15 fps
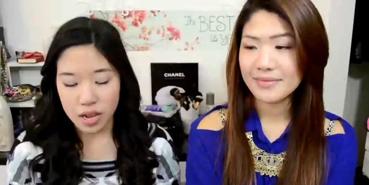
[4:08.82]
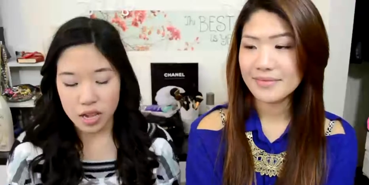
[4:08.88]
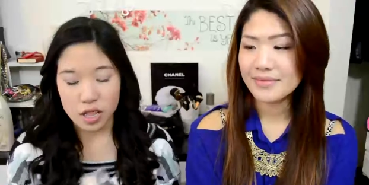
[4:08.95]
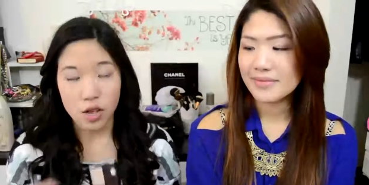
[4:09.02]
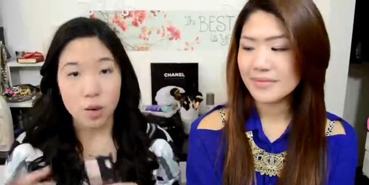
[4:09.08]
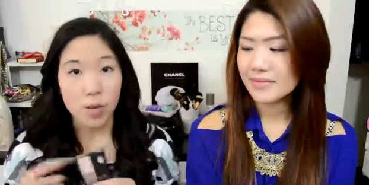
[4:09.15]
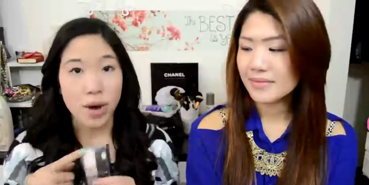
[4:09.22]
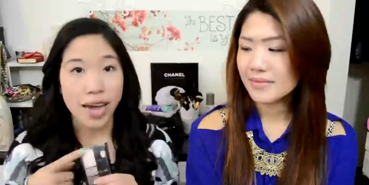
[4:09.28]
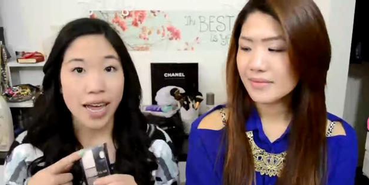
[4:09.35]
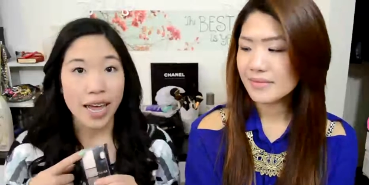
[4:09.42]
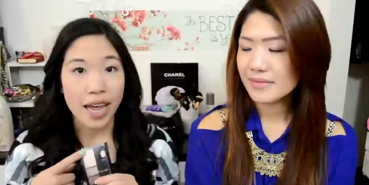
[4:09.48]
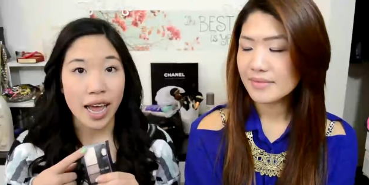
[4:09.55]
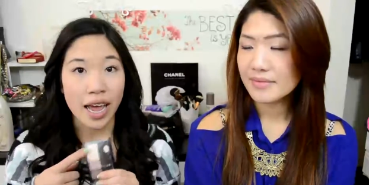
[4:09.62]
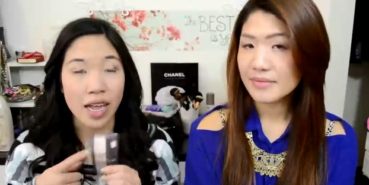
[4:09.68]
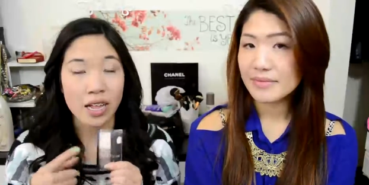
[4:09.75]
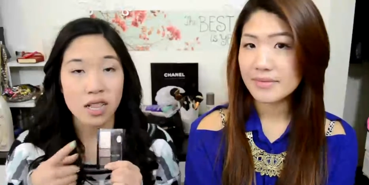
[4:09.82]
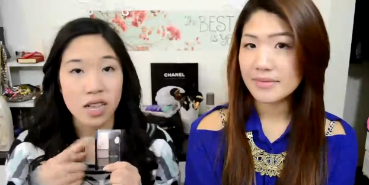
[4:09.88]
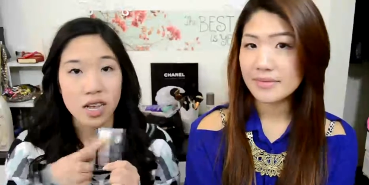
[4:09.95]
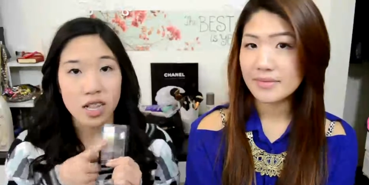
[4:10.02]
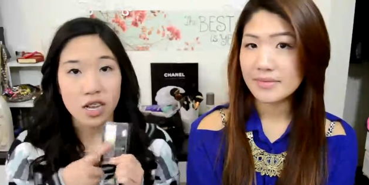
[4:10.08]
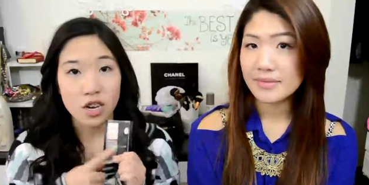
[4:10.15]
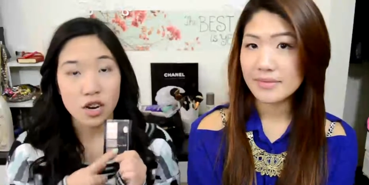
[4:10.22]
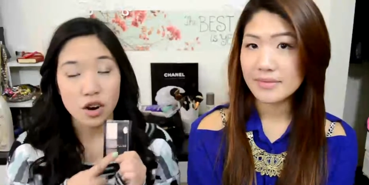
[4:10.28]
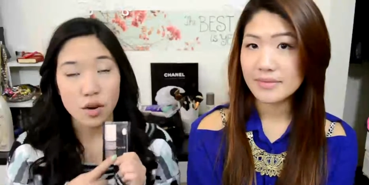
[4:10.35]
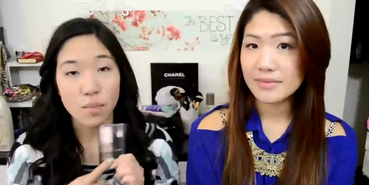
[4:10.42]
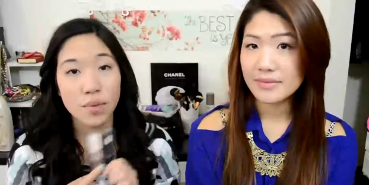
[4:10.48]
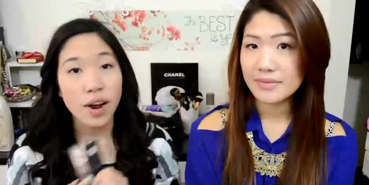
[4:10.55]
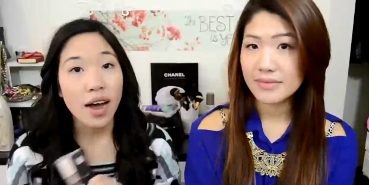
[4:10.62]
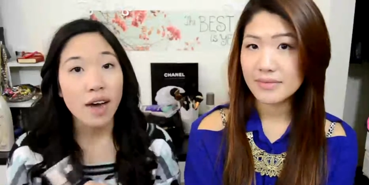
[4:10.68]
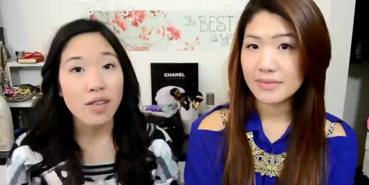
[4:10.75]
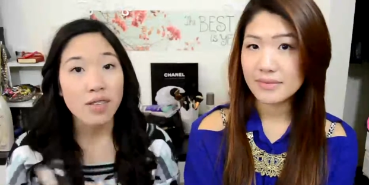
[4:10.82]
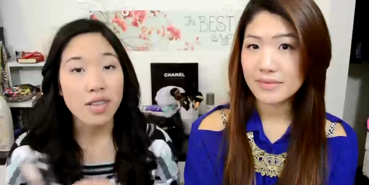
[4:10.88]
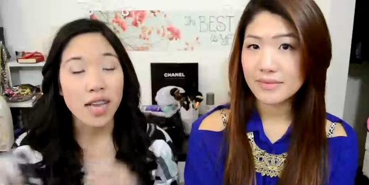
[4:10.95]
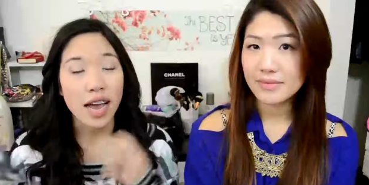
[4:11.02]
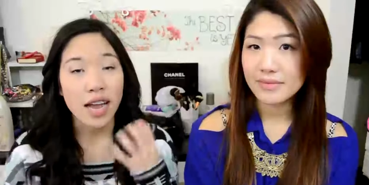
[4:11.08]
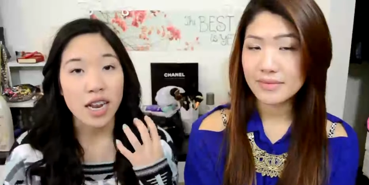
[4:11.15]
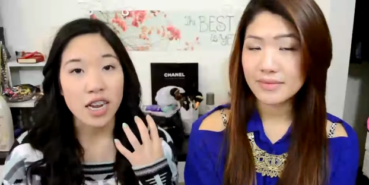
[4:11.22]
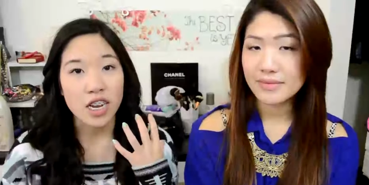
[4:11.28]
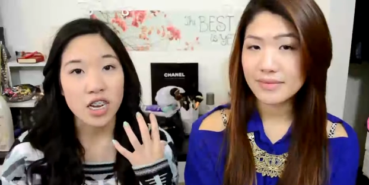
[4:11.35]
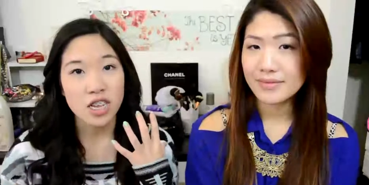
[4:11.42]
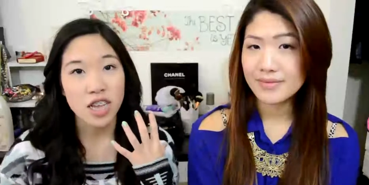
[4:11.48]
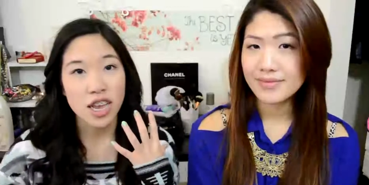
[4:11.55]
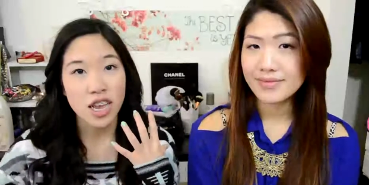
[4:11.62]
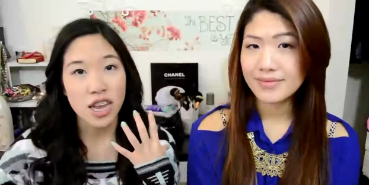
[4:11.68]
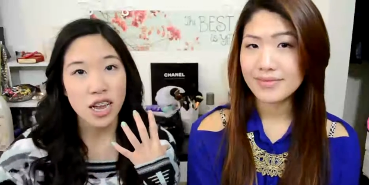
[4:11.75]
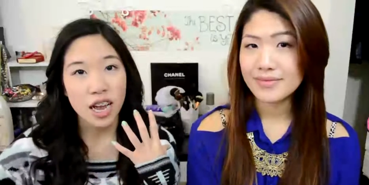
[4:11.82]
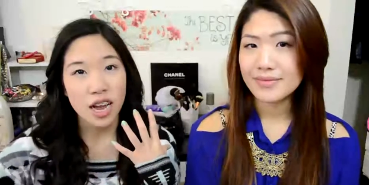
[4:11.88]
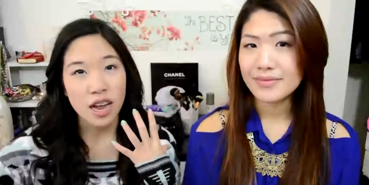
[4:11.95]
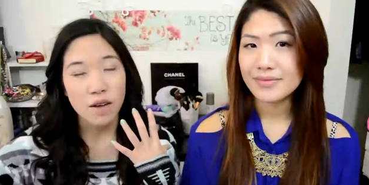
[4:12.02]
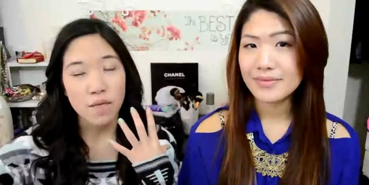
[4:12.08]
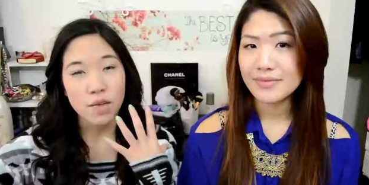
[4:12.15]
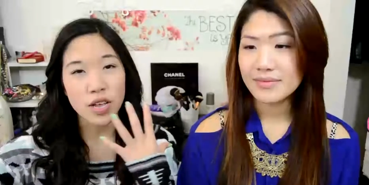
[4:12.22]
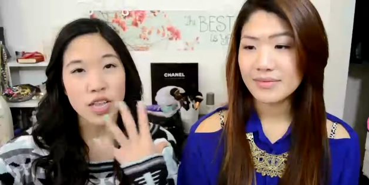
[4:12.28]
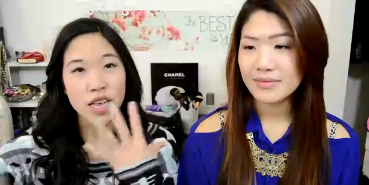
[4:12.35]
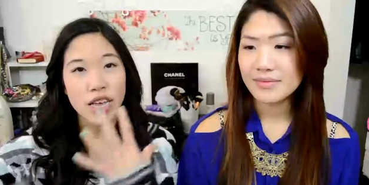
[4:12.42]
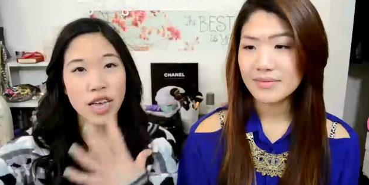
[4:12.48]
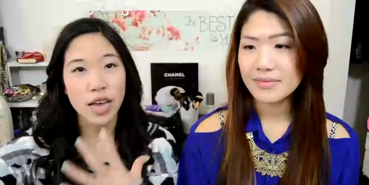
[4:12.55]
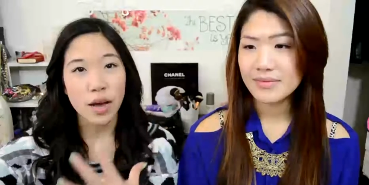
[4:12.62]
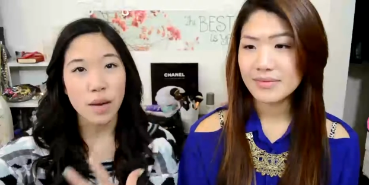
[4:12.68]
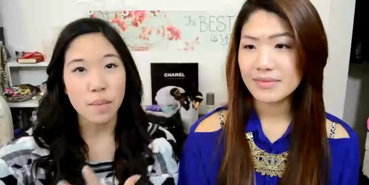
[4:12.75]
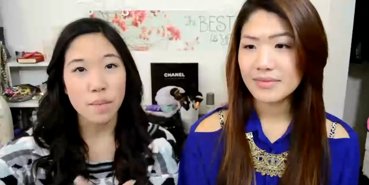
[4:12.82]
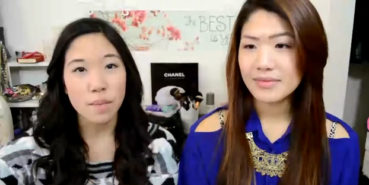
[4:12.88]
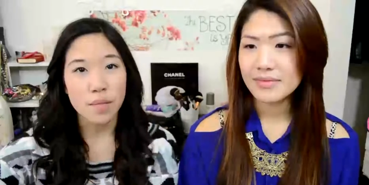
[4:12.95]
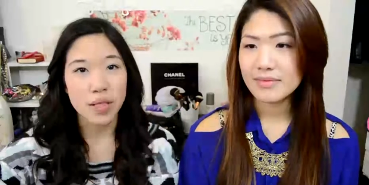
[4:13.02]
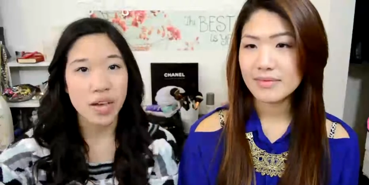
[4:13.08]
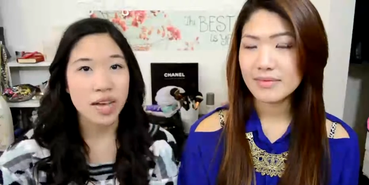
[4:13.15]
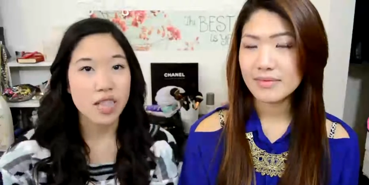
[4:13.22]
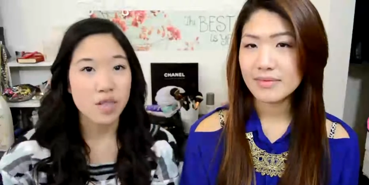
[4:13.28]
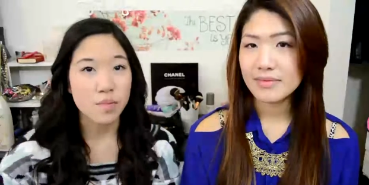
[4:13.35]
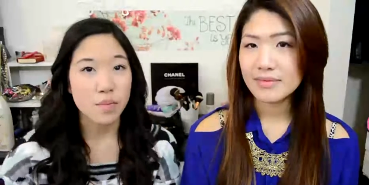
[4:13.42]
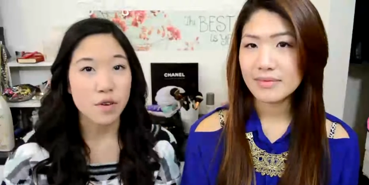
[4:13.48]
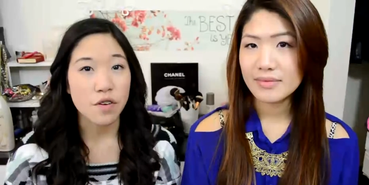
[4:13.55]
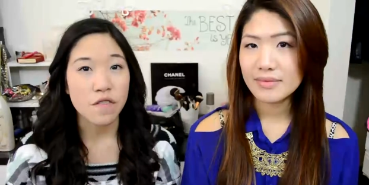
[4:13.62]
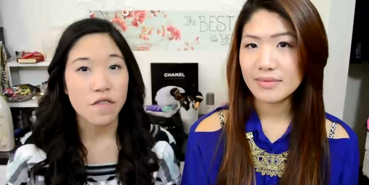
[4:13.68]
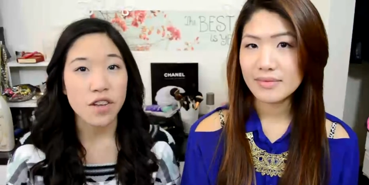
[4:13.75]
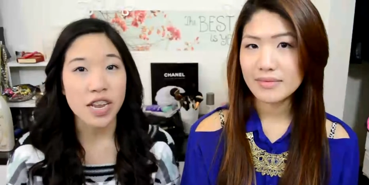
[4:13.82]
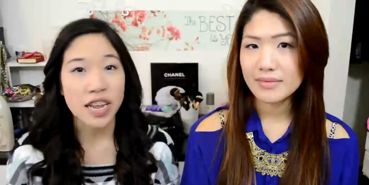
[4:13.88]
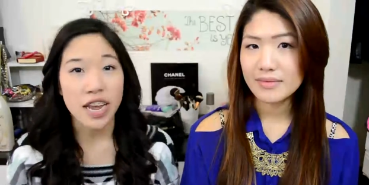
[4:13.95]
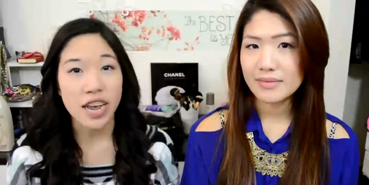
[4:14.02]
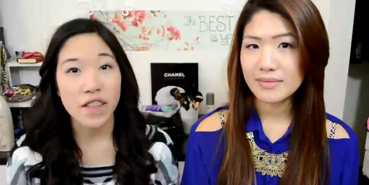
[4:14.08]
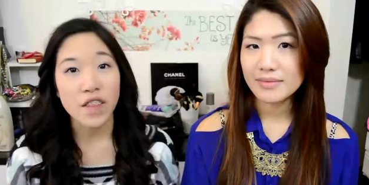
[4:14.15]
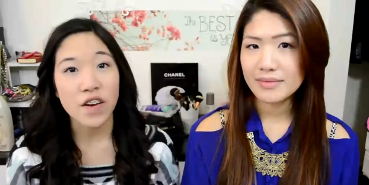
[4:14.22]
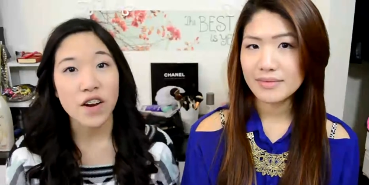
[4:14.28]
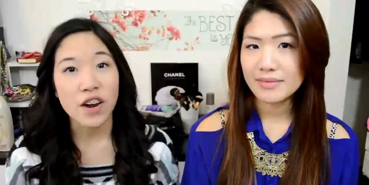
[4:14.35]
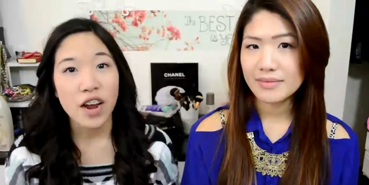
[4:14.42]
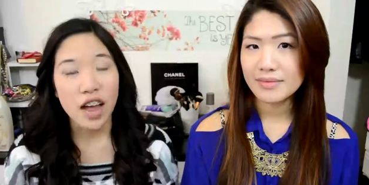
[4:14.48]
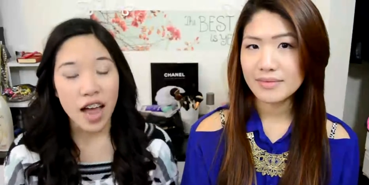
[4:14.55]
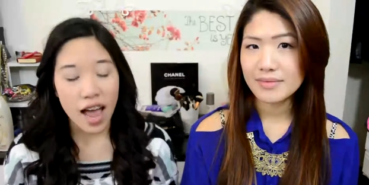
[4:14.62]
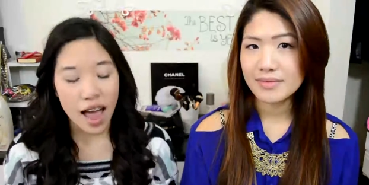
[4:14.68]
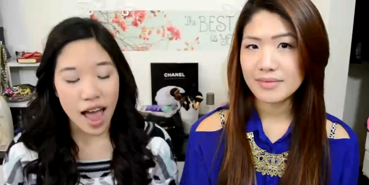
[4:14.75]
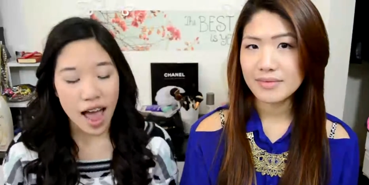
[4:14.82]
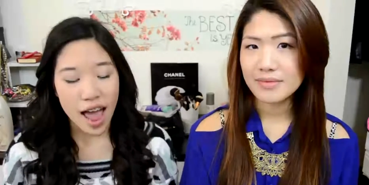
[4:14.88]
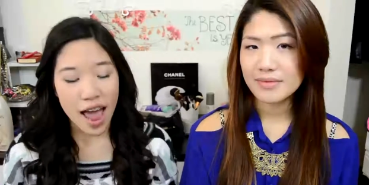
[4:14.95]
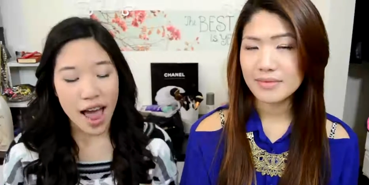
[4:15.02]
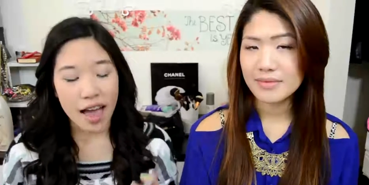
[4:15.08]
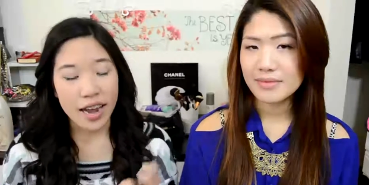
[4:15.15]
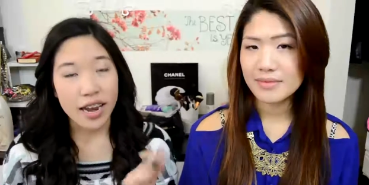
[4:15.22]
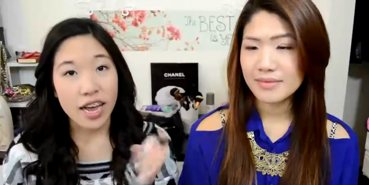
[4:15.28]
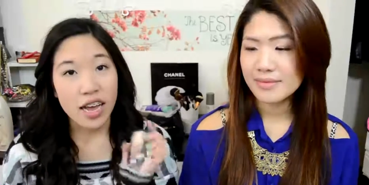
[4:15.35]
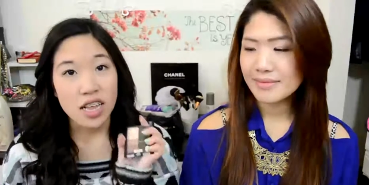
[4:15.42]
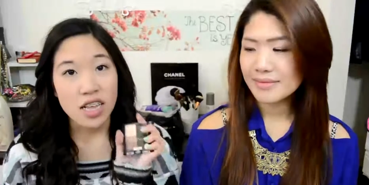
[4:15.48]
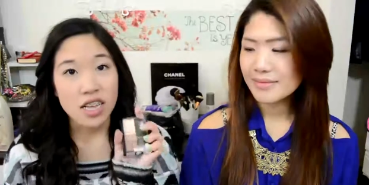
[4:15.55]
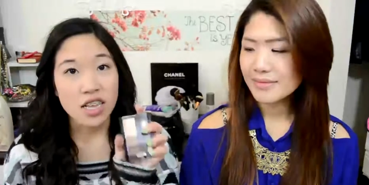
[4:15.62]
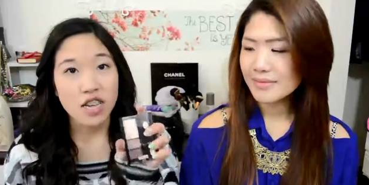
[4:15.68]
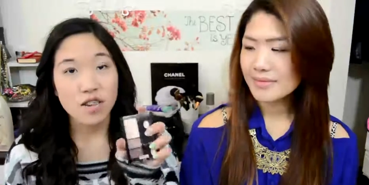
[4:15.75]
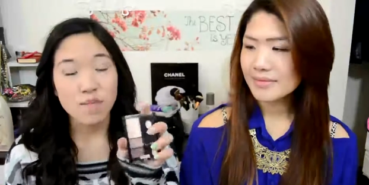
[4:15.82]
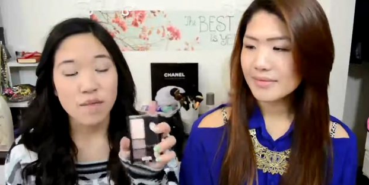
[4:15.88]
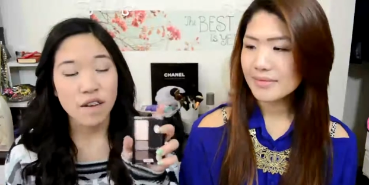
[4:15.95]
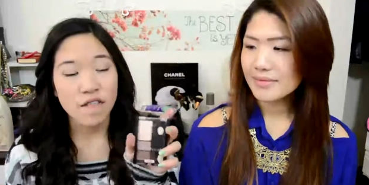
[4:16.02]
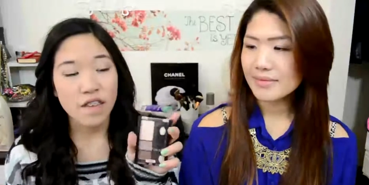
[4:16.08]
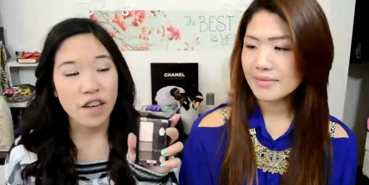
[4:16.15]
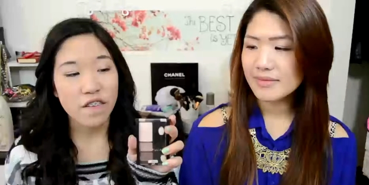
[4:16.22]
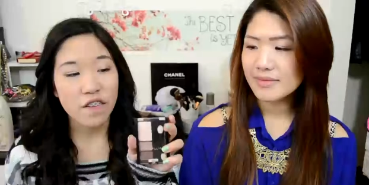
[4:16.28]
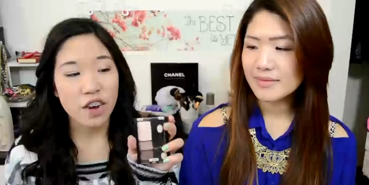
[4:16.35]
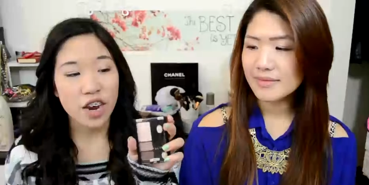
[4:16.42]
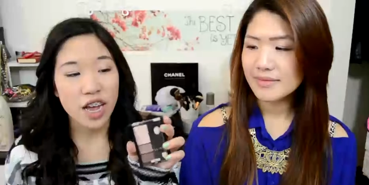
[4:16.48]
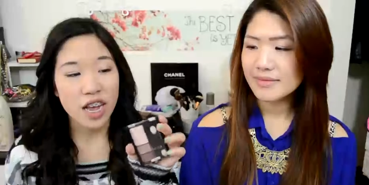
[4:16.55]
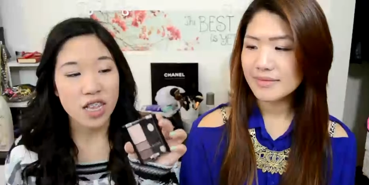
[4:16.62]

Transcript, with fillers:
Speaker 1: the white and like the dark browns and it just like really blends beautifully together and this is my favorite.